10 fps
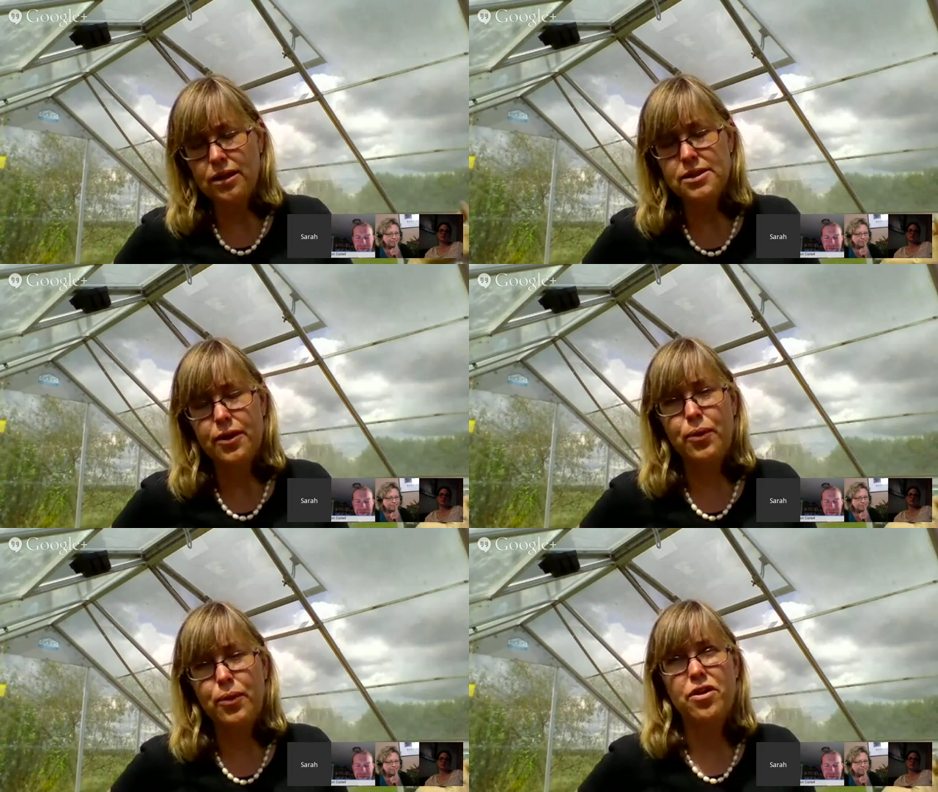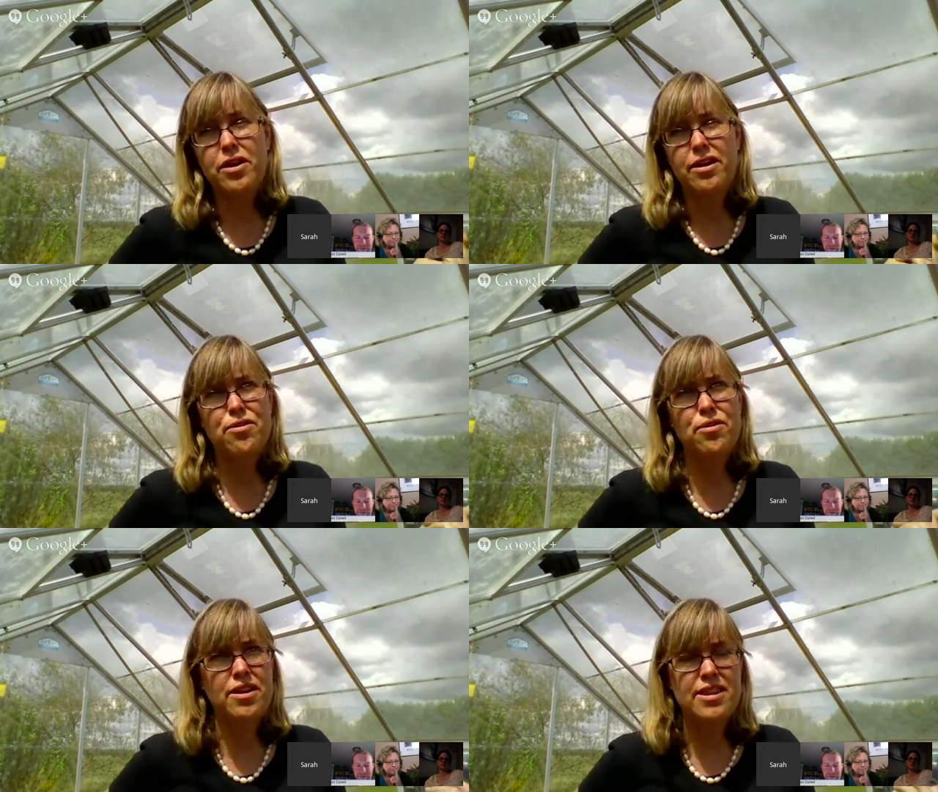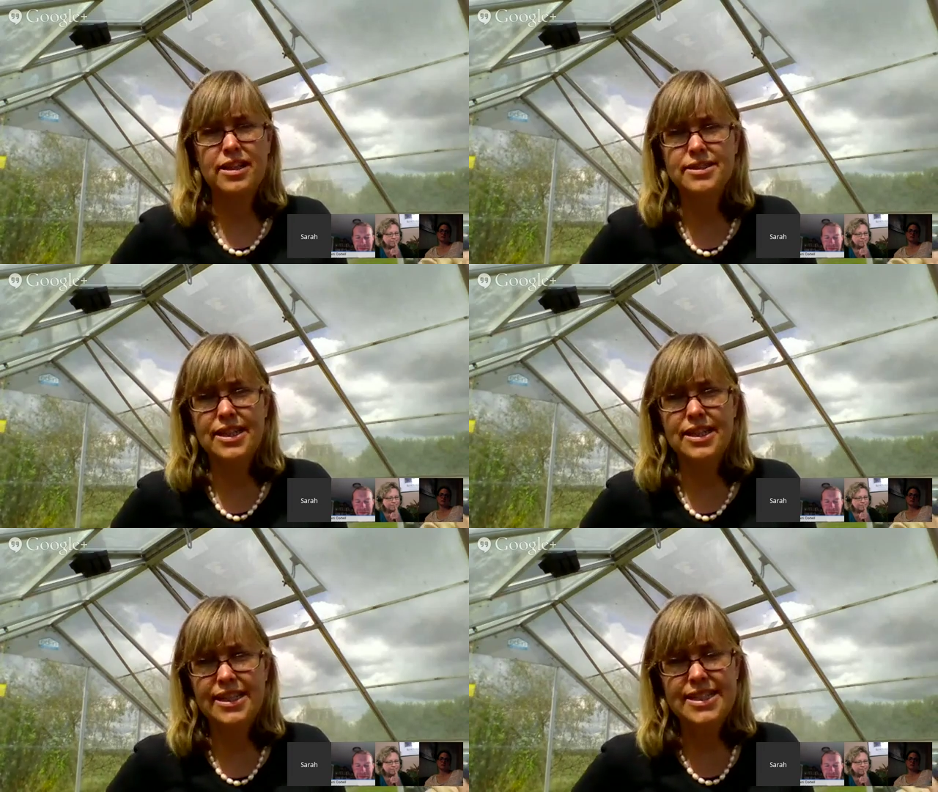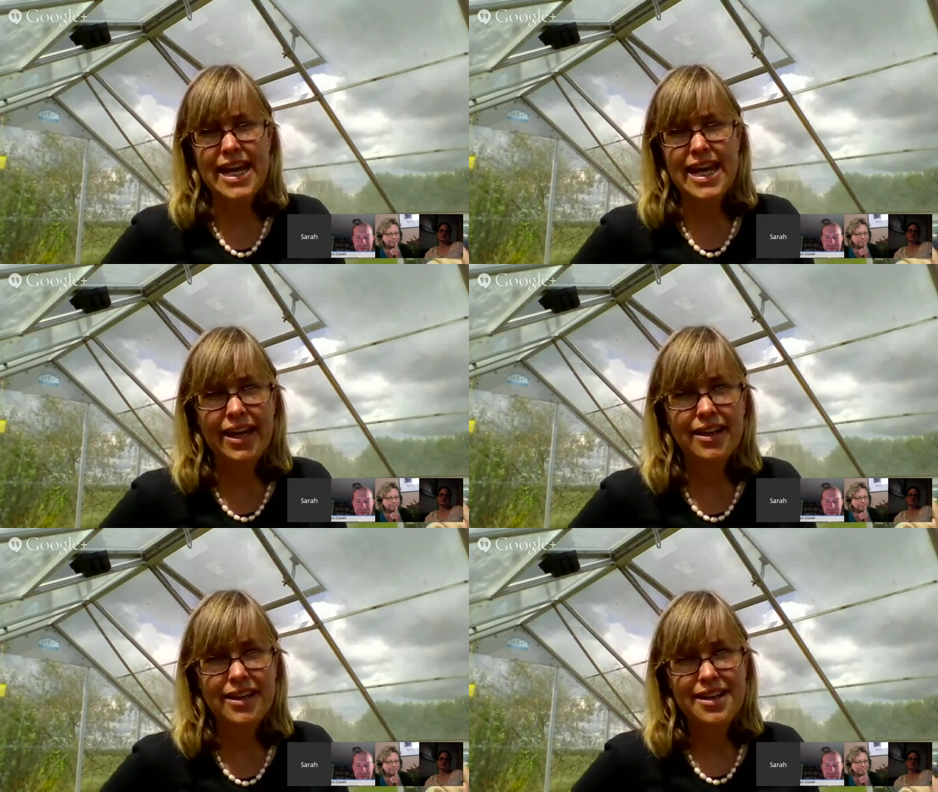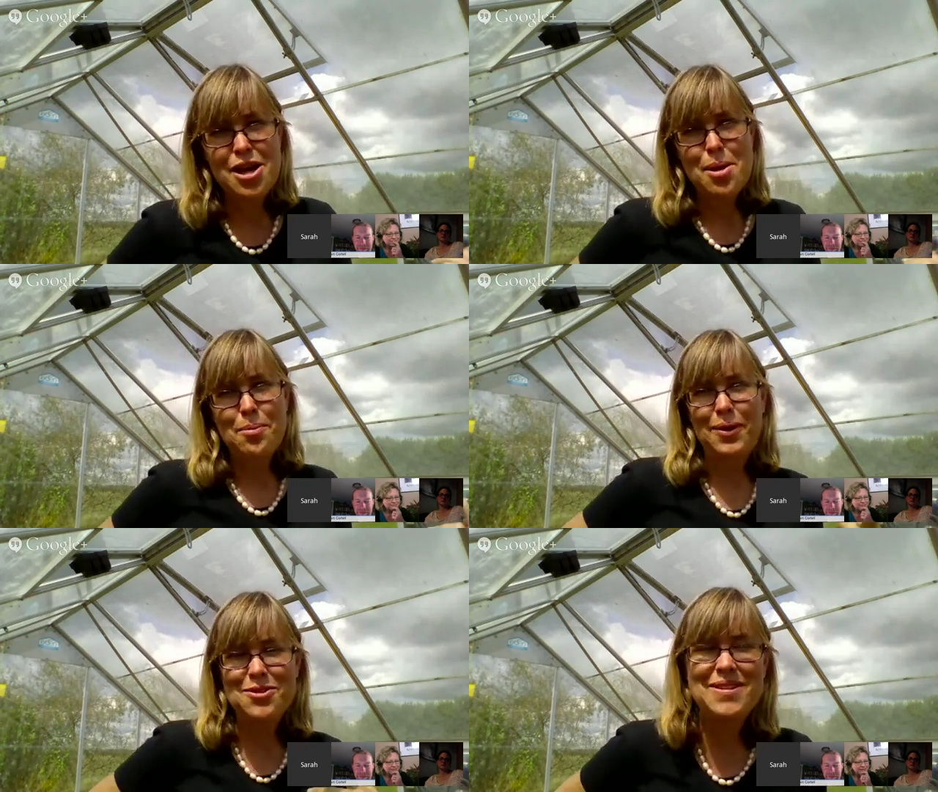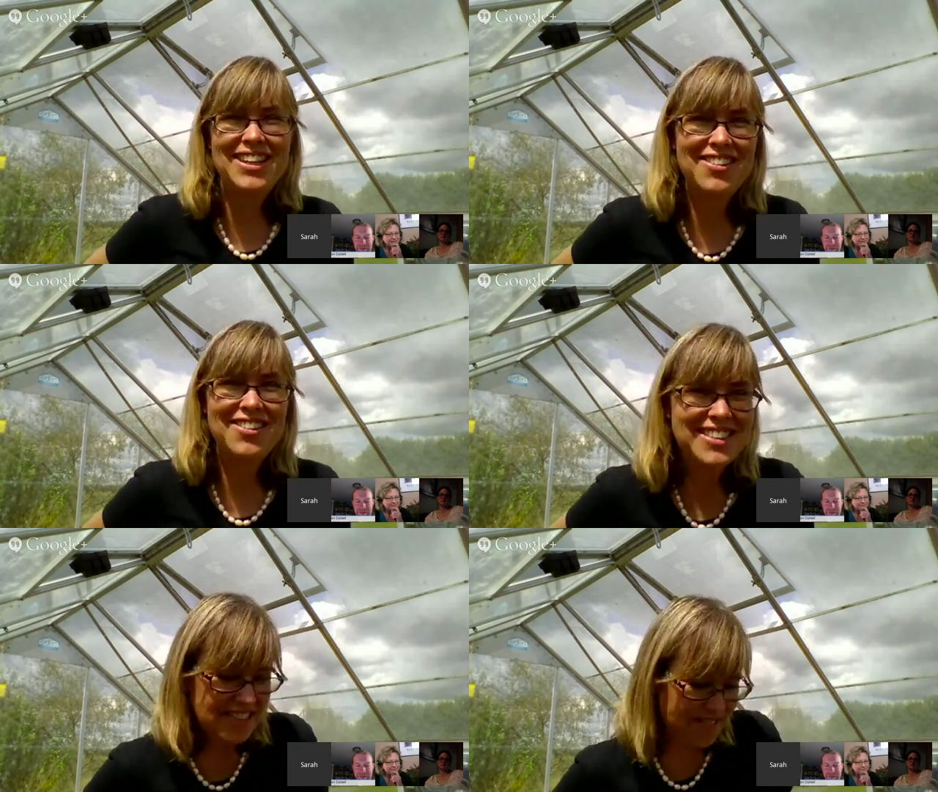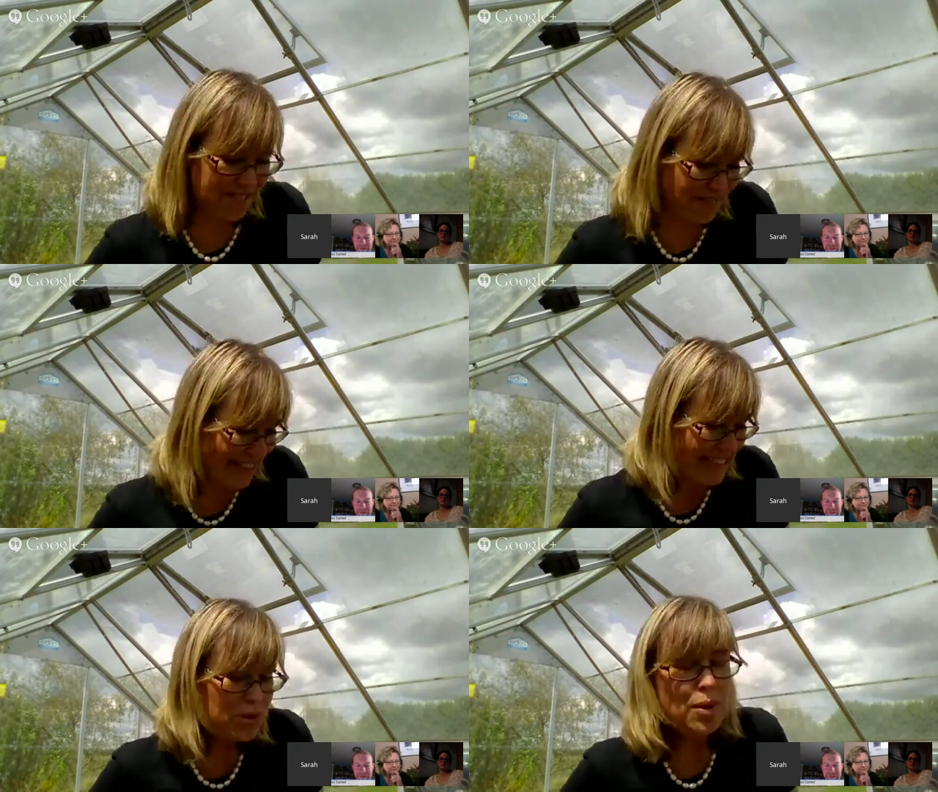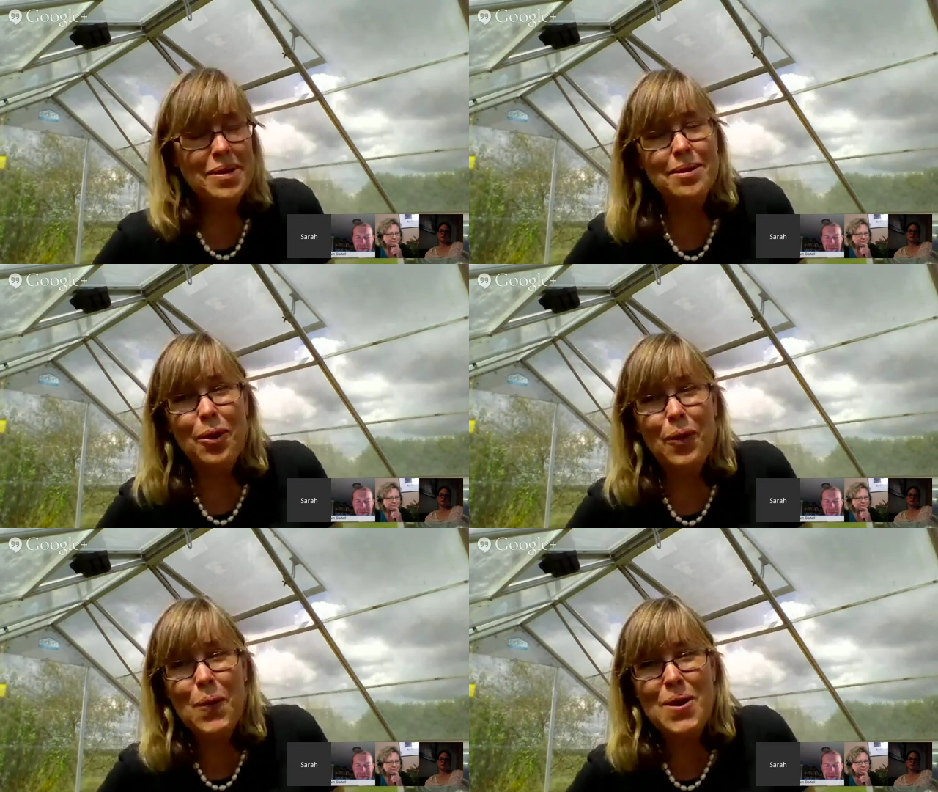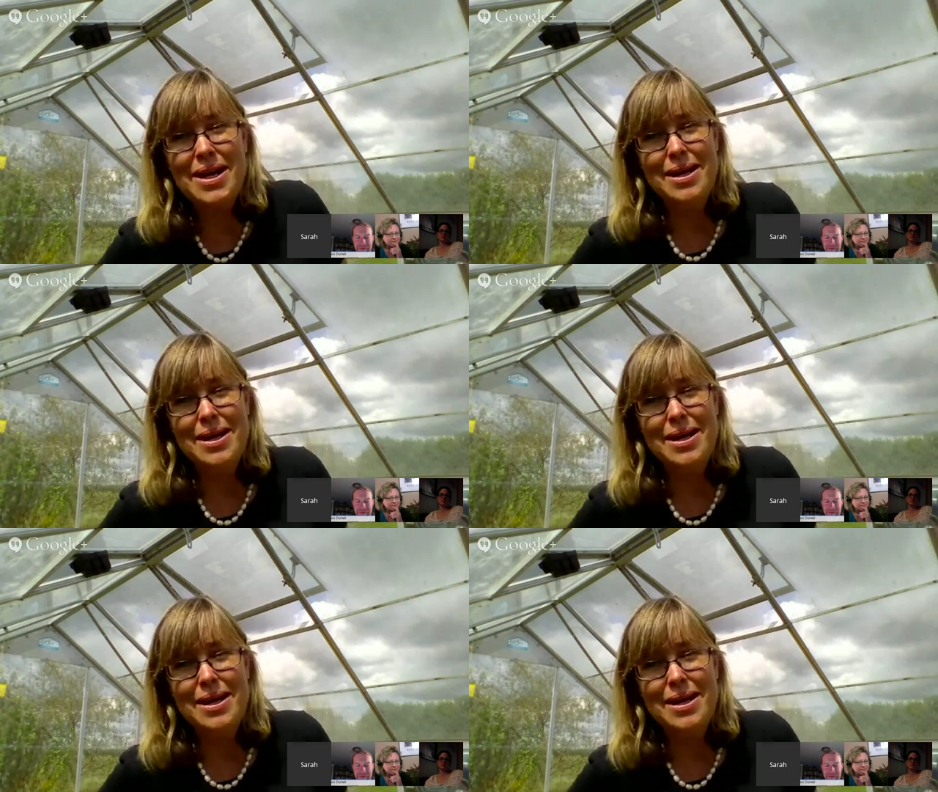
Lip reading: So we've got a 30,000 litre tank, but we normally use that to fill the swimming pool,